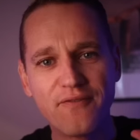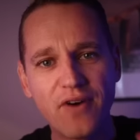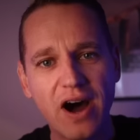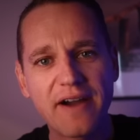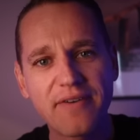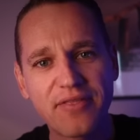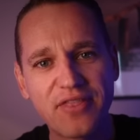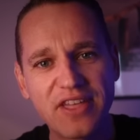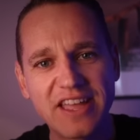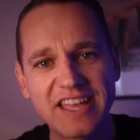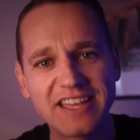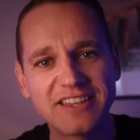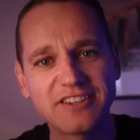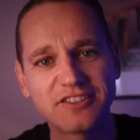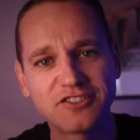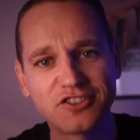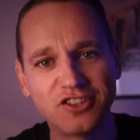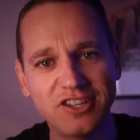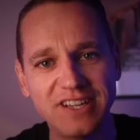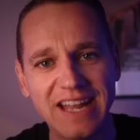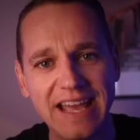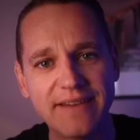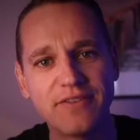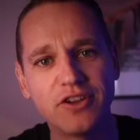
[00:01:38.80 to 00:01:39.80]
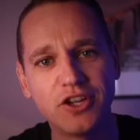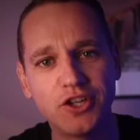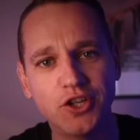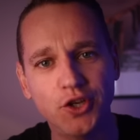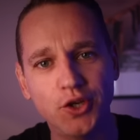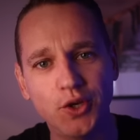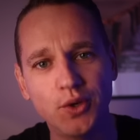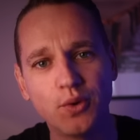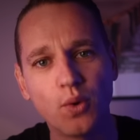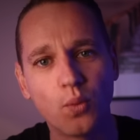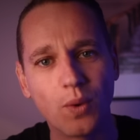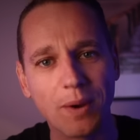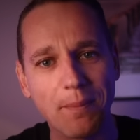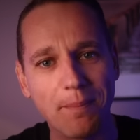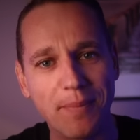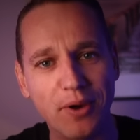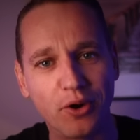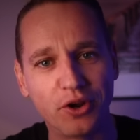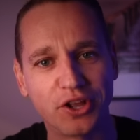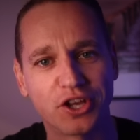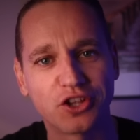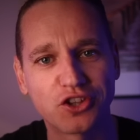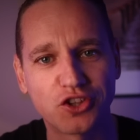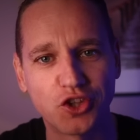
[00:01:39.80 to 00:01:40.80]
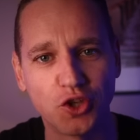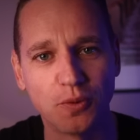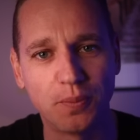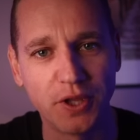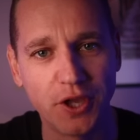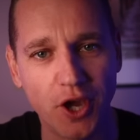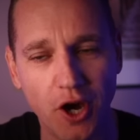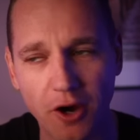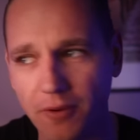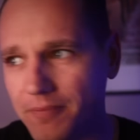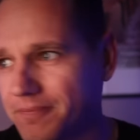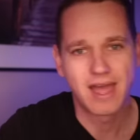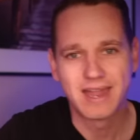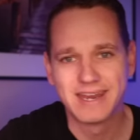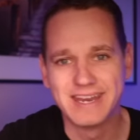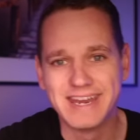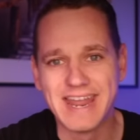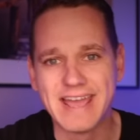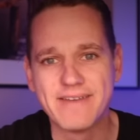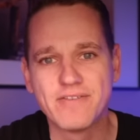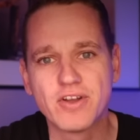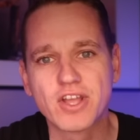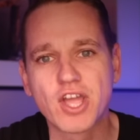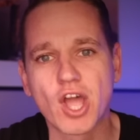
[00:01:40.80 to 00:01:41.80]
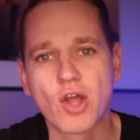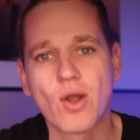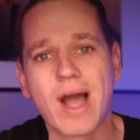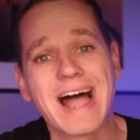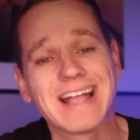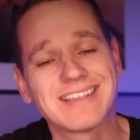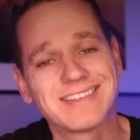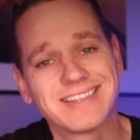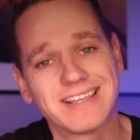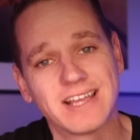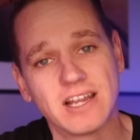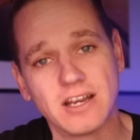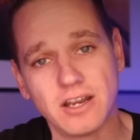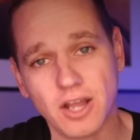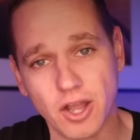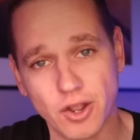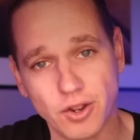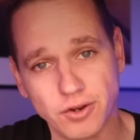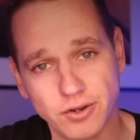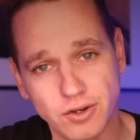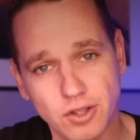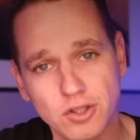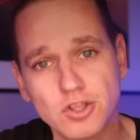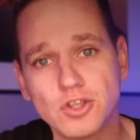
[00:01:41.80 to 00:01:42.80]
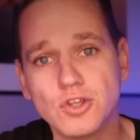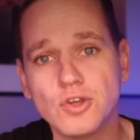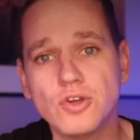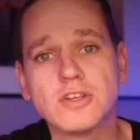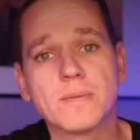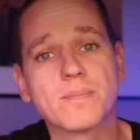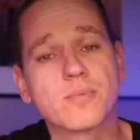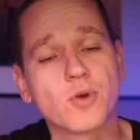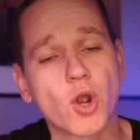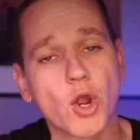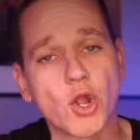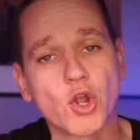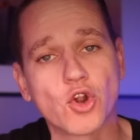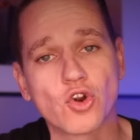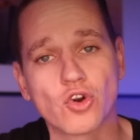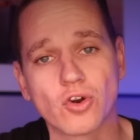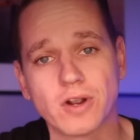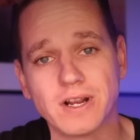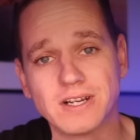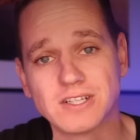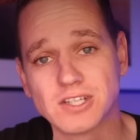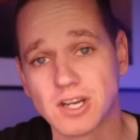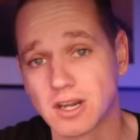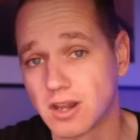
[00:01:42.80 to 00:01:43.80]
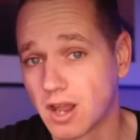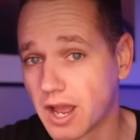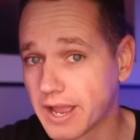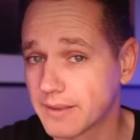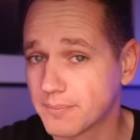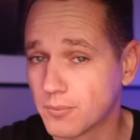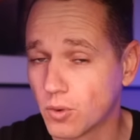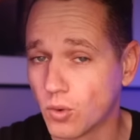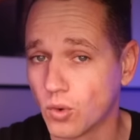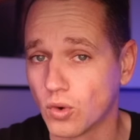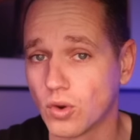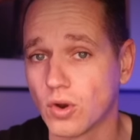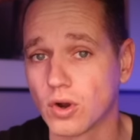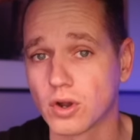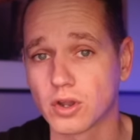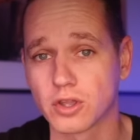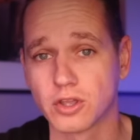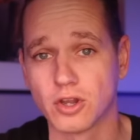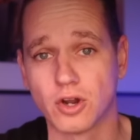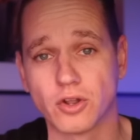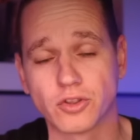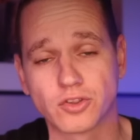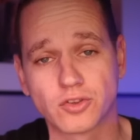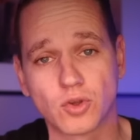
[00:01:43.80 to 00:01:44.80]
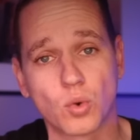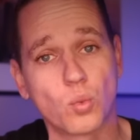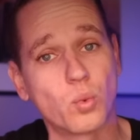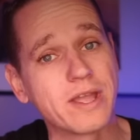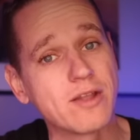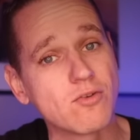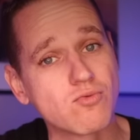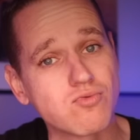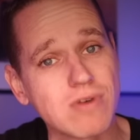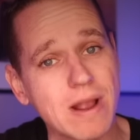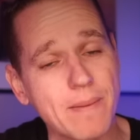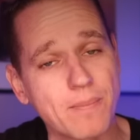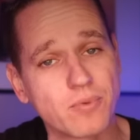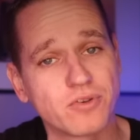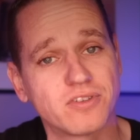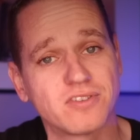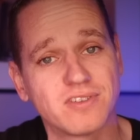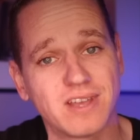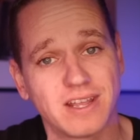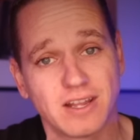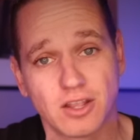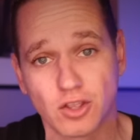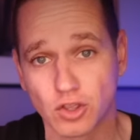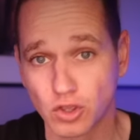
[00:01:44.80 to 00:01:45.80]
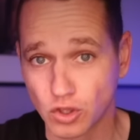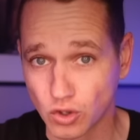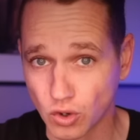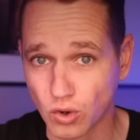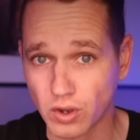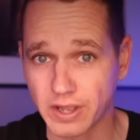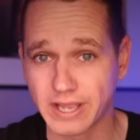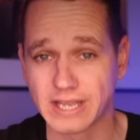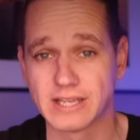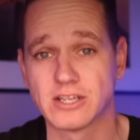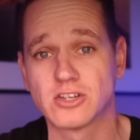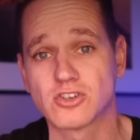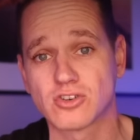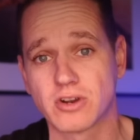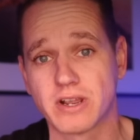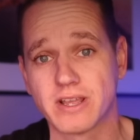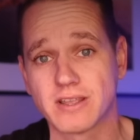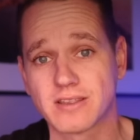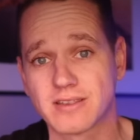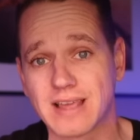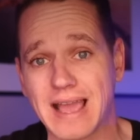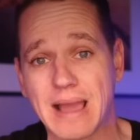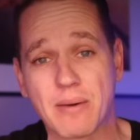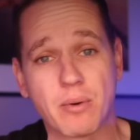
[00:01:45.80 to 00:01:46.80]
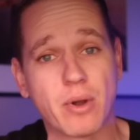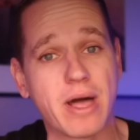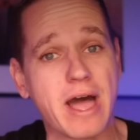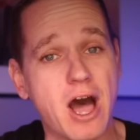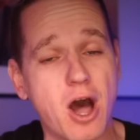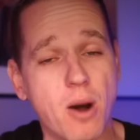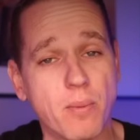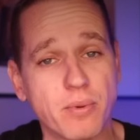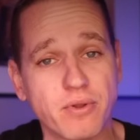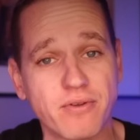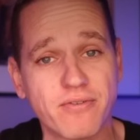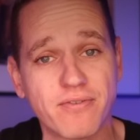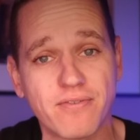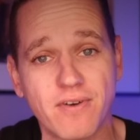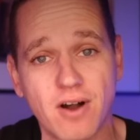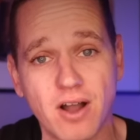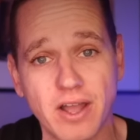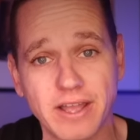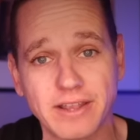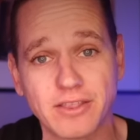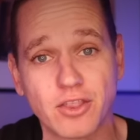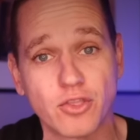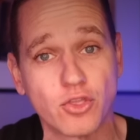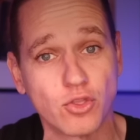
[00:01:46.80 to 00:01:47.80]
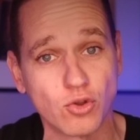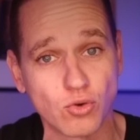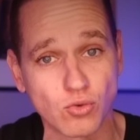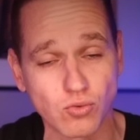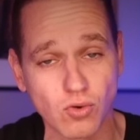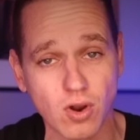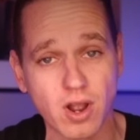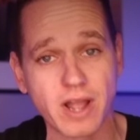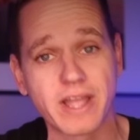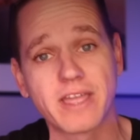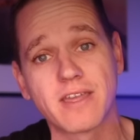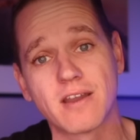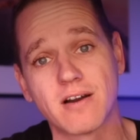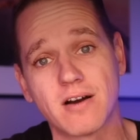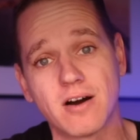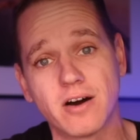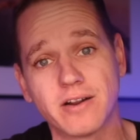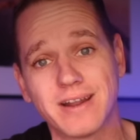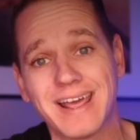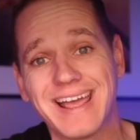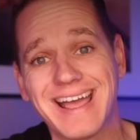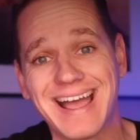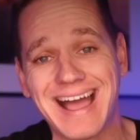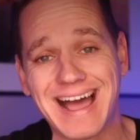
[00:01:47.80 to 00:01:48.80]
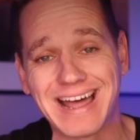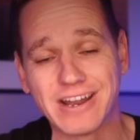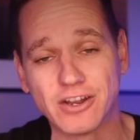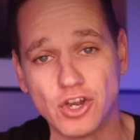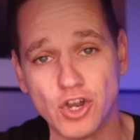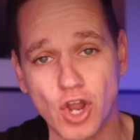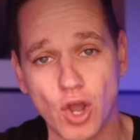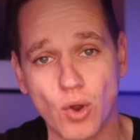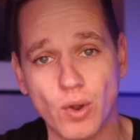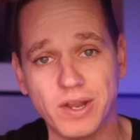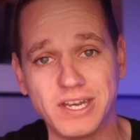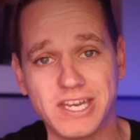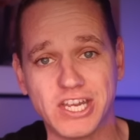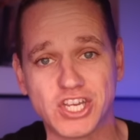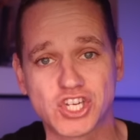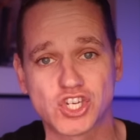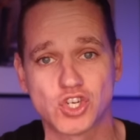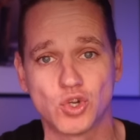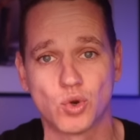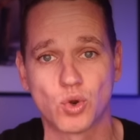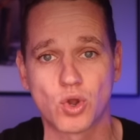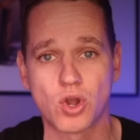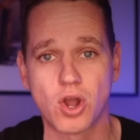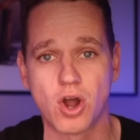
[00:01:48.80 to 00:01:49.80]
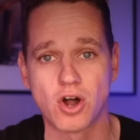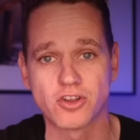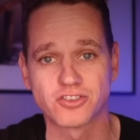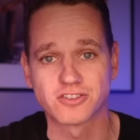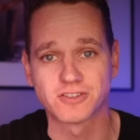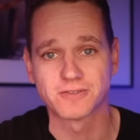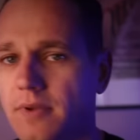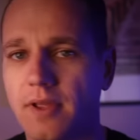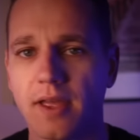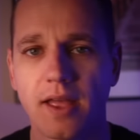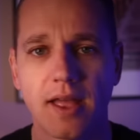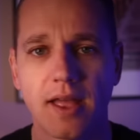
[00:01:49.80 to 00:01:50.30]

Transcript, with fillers: 5 things to never do when building a super yacht. Never go at it alone. Use a brokerage like Mortlock Yachts. We represent your interests and will help you find the right yard at no additional cost.